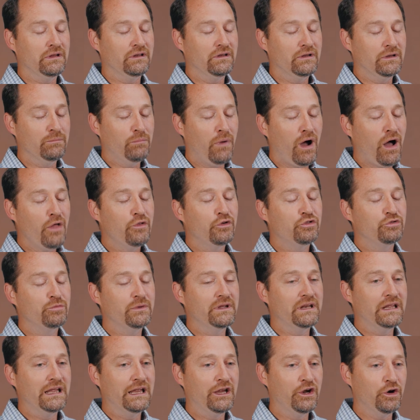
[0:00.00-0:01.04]
it bothers
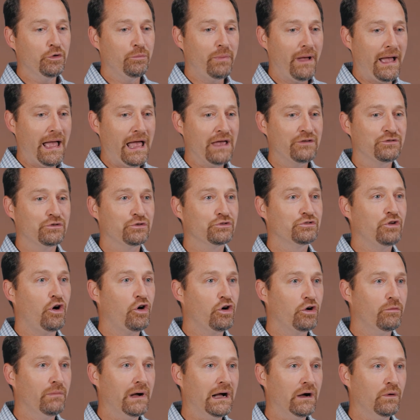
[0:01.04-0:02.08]
me to hear pastors
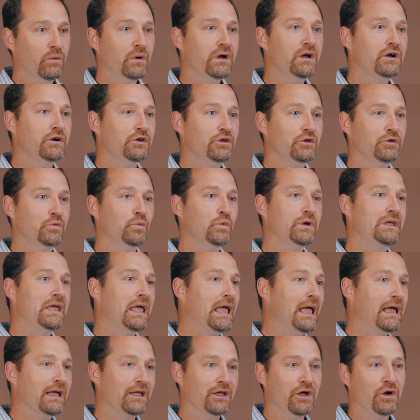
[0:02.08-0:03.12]
talk about, well, we
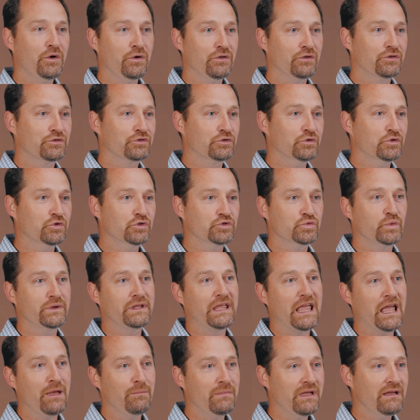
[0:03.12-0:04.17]
can't go to the schools, we
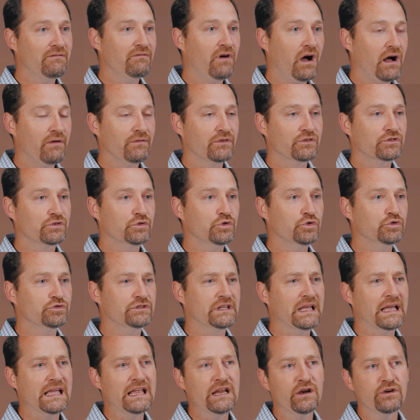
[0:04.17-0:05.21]
can't be involved in the schools,
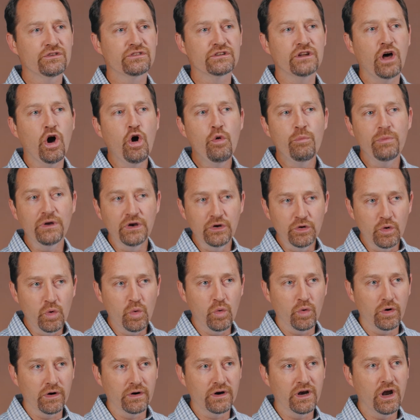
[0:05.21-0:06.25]
yet here's an open
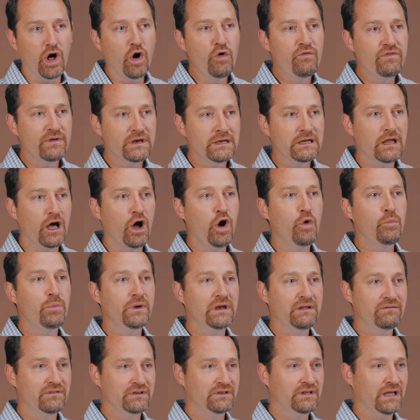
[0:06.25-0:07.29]
door, an
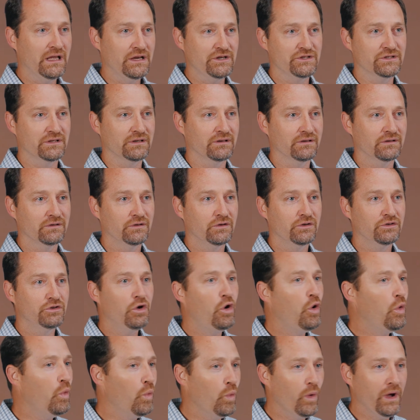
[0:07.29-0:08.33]
open invitation.
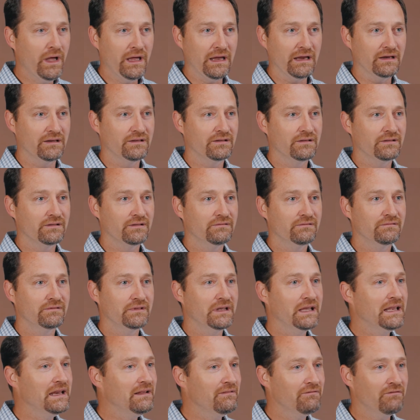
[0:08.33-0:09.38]
Don't wait.
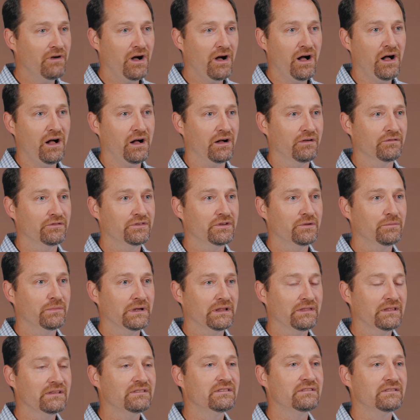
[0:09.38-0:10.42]
Get involved.
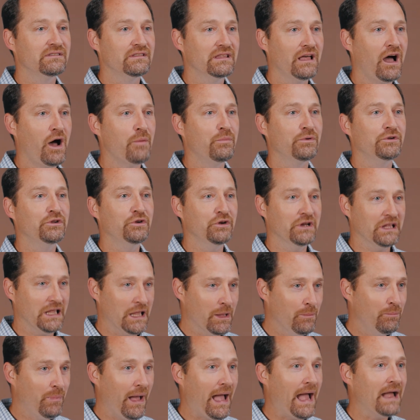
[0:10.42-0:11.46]
This is the opportunity to
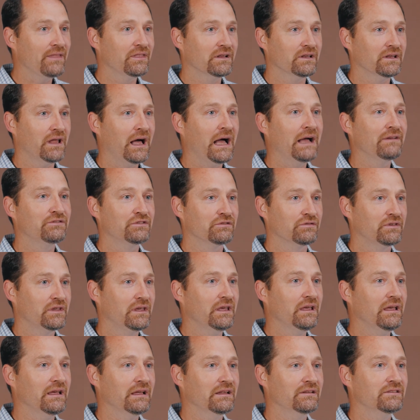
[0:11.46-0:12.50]
impact the lives of
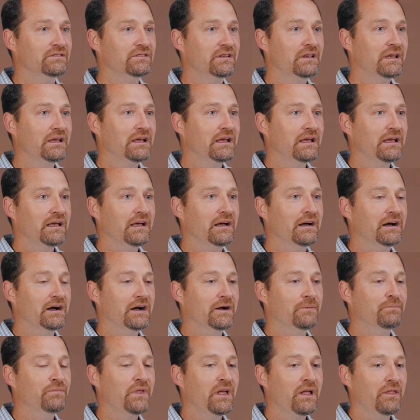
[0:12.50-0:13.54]
kids
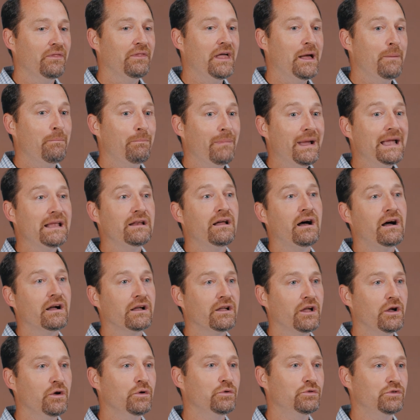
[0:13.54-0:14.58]
that may
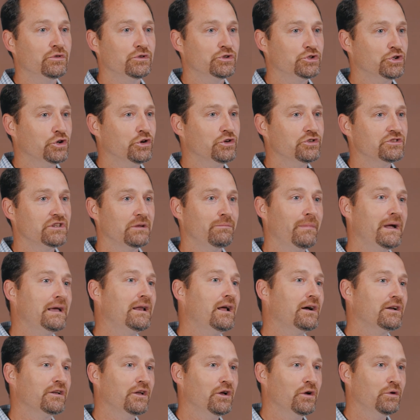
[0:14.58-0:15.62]
not go to church, that may
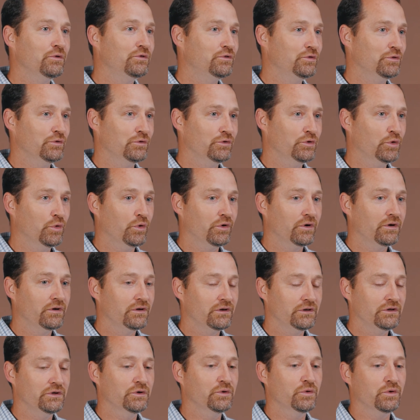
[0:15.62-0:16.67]
not go to
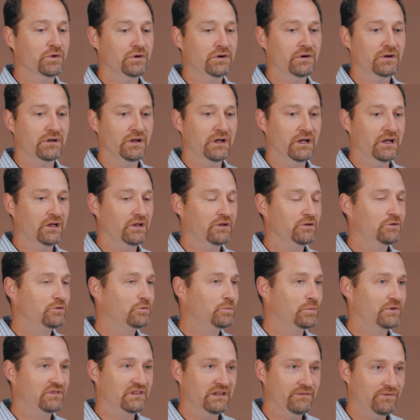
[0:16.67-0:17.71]
your
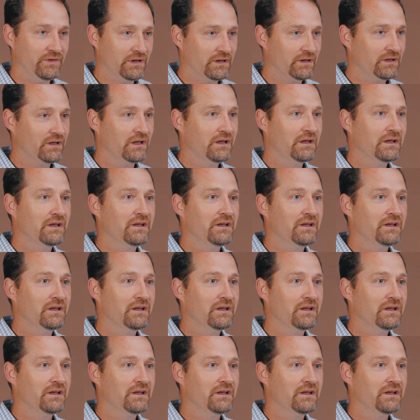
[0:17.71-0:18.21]
specific